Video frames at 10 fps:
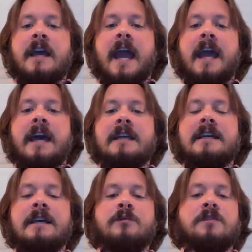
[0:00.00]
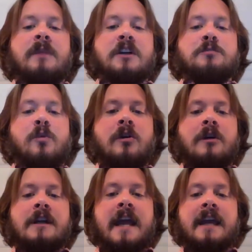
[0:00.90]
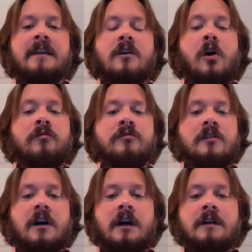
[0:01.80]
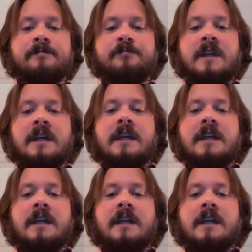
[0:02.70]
and it was much more ornate overall.